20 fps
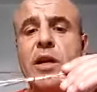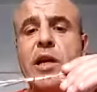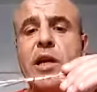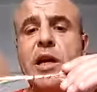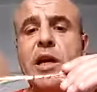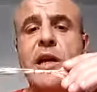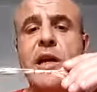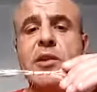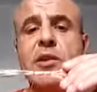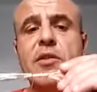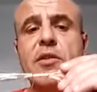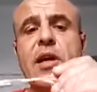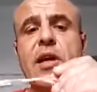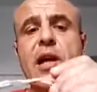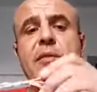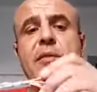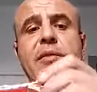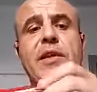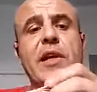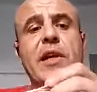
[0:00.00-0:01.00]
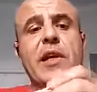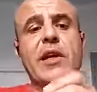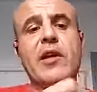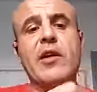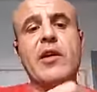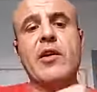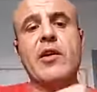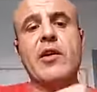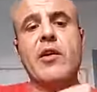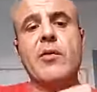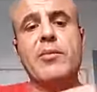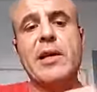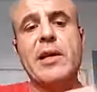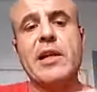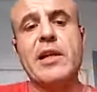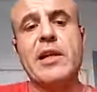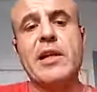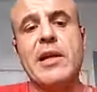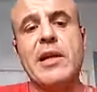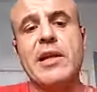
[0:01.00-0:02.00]
and you have the complete
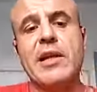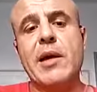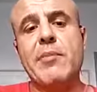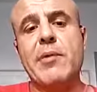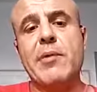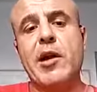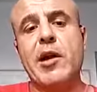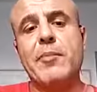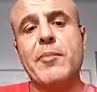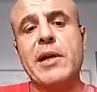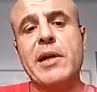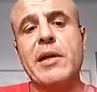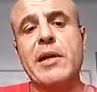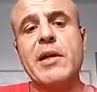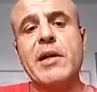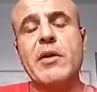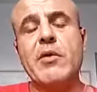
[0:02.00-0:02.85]
development,